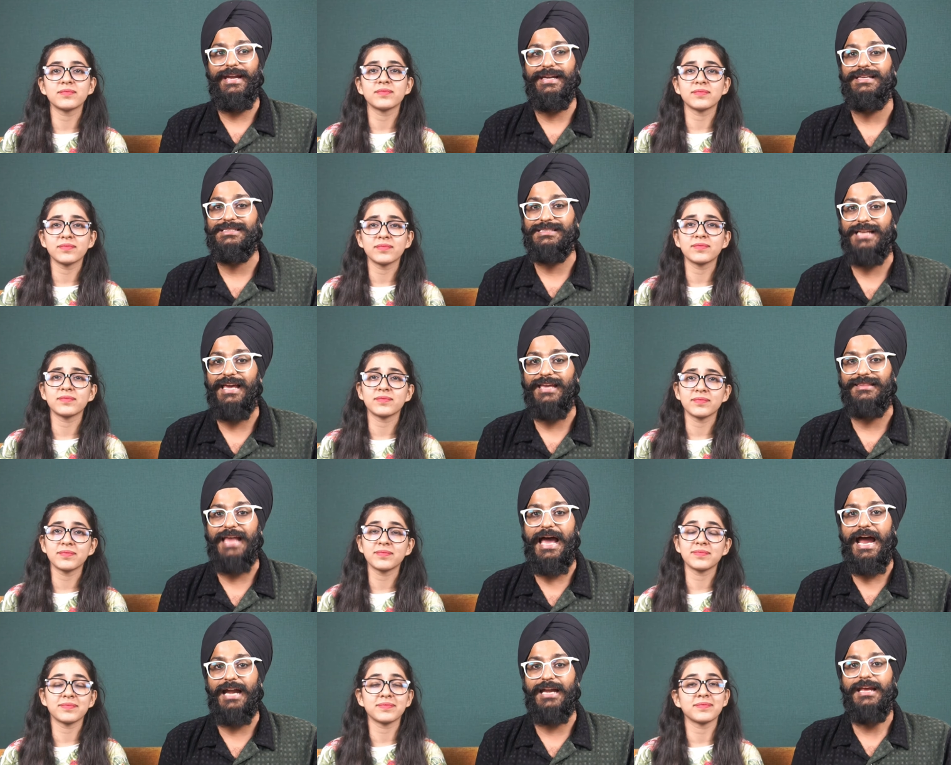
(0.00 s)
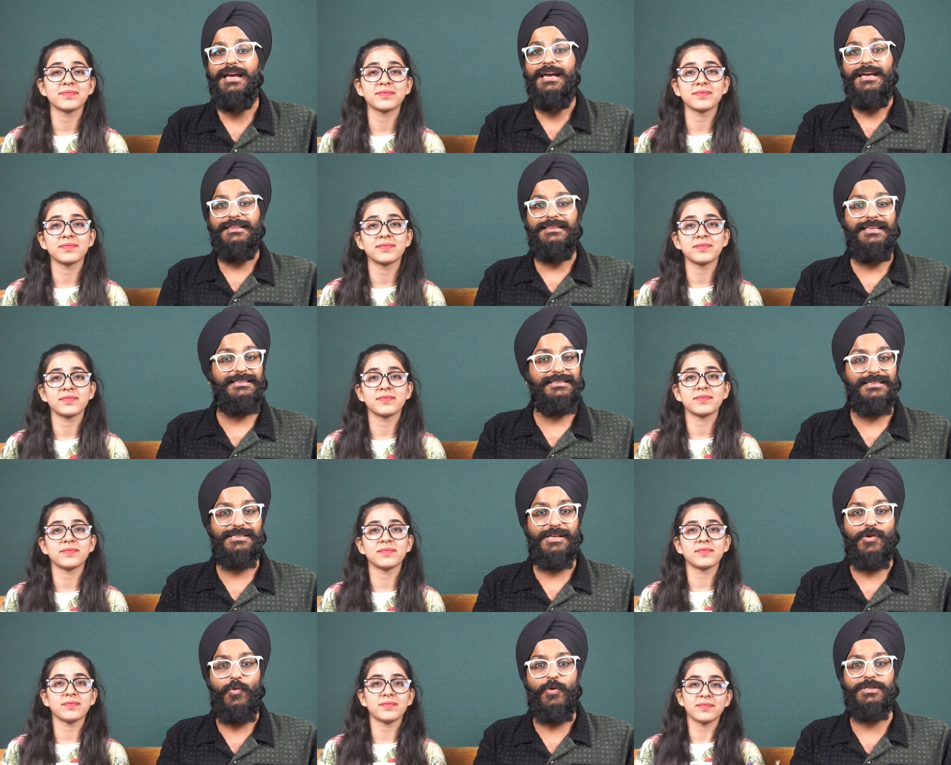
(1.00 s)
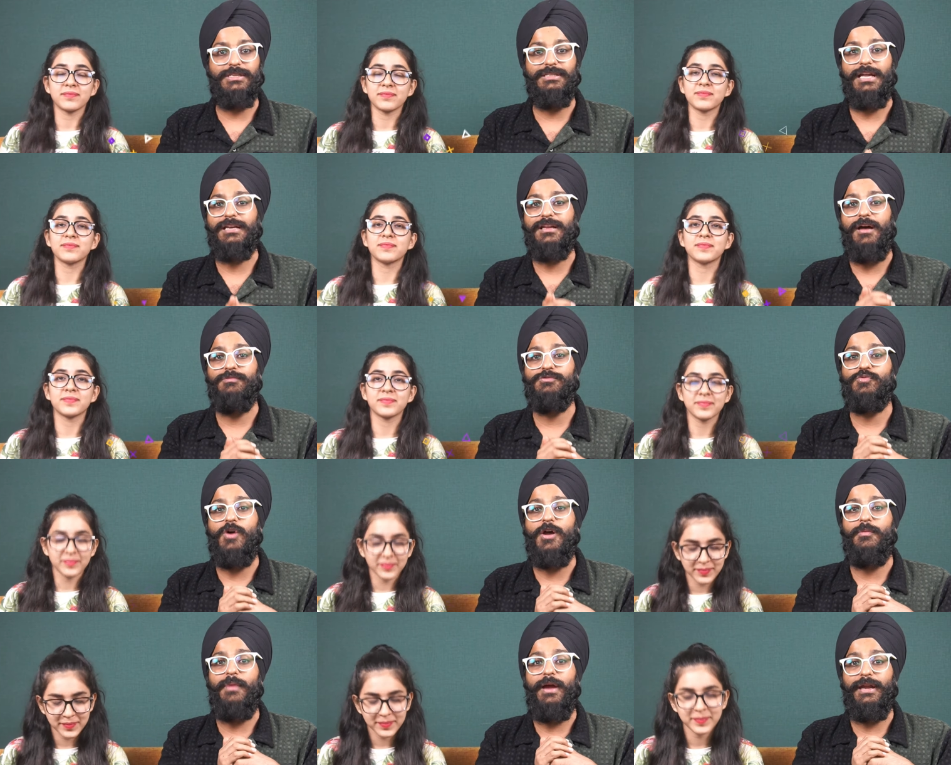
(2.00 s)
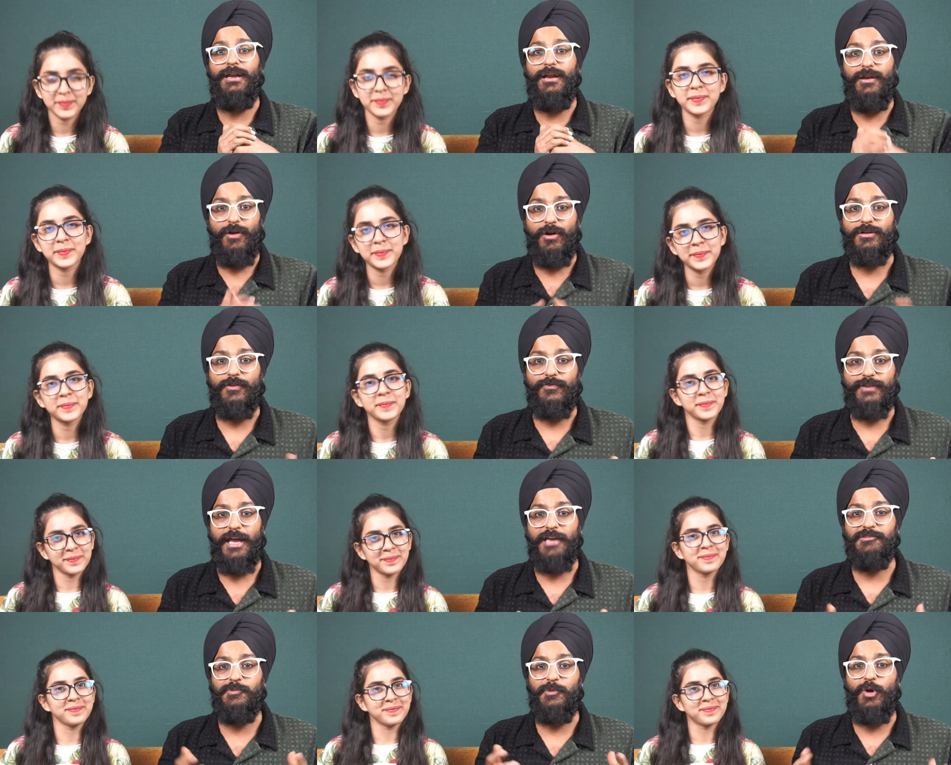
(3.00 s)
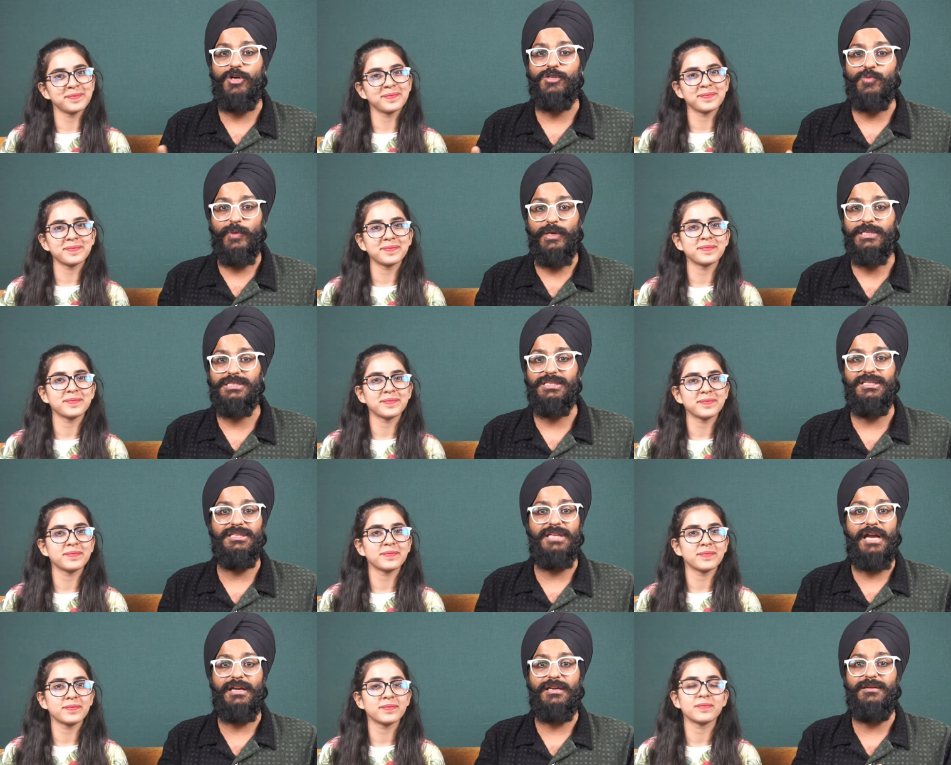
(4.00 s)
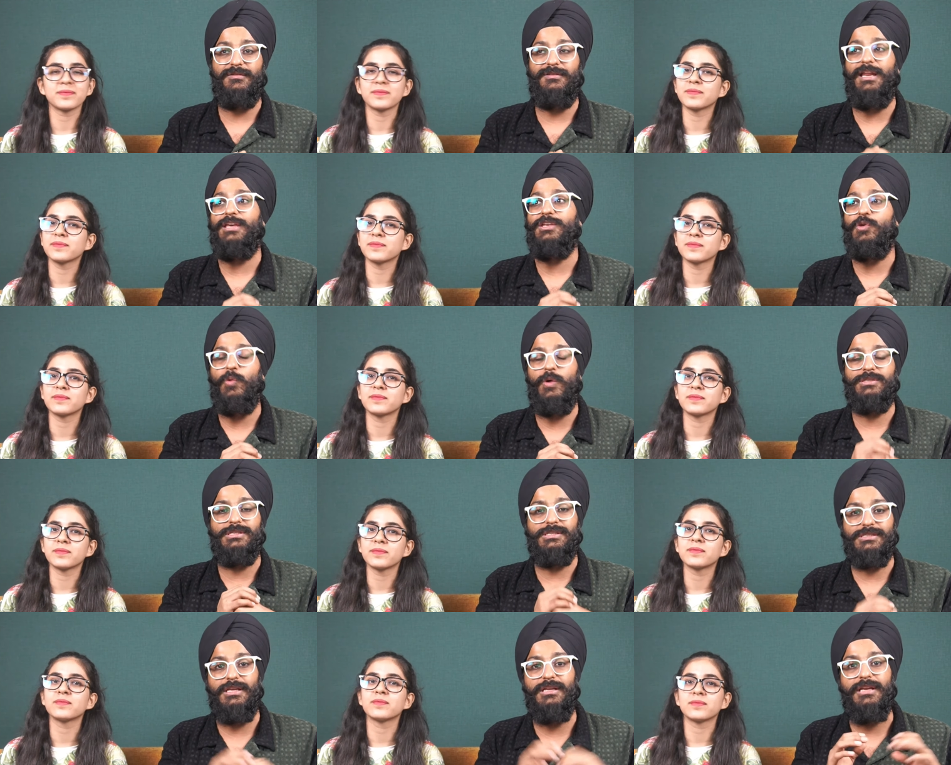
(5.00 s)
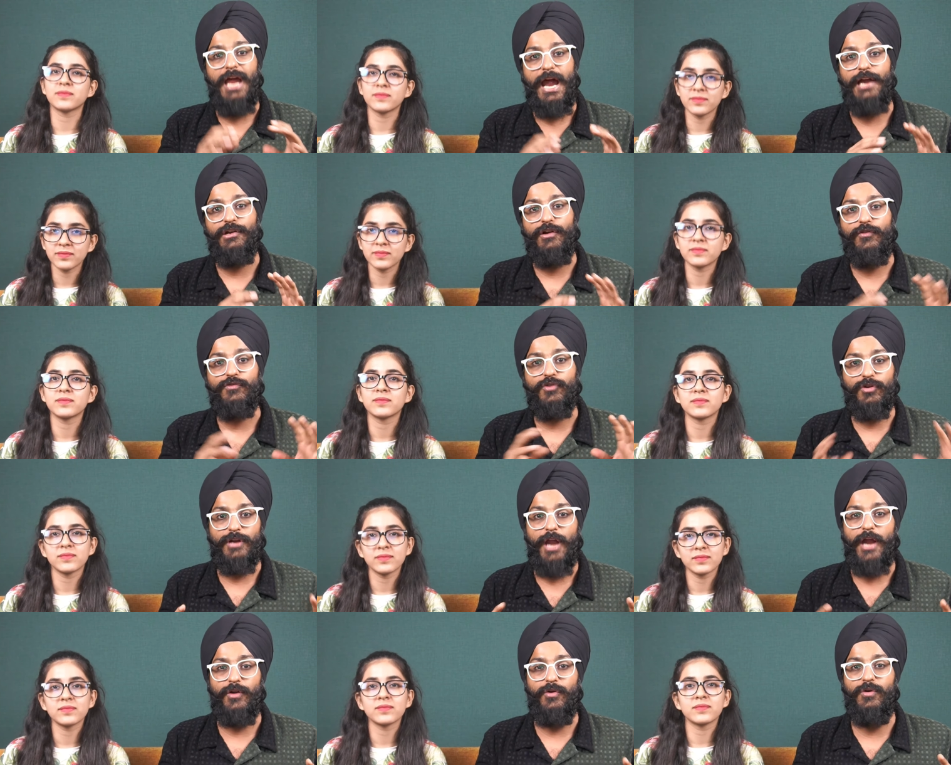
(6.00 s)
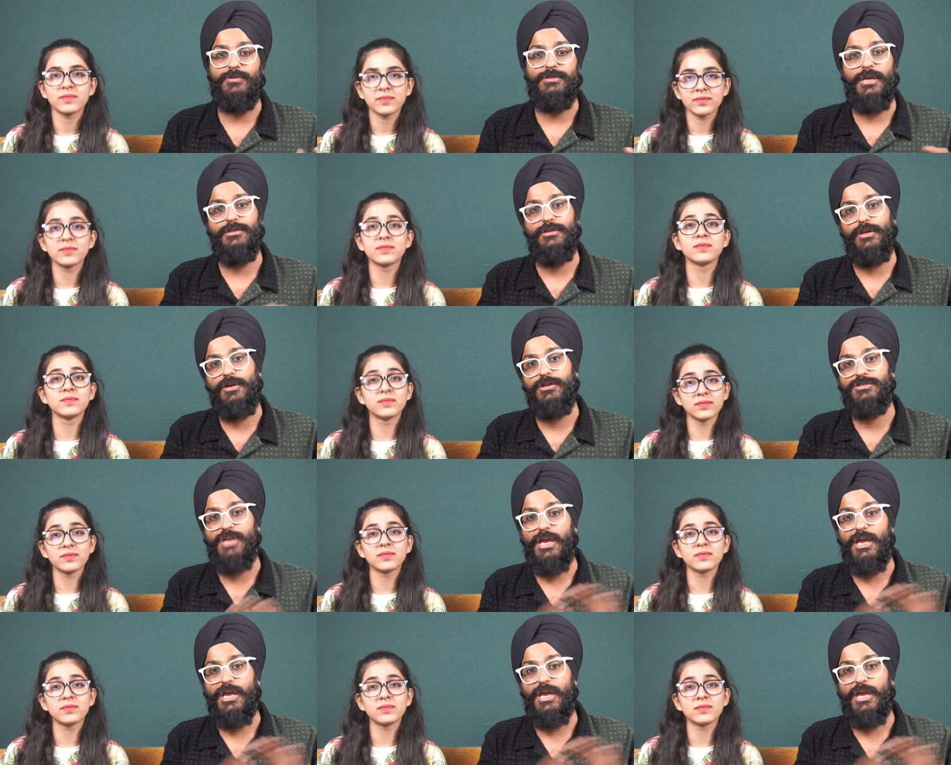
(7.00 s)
Speaker 1: it is like that this is the question that comes to our mind a lot of times because we see that like us is the land of tornadoes and there mm are hmm.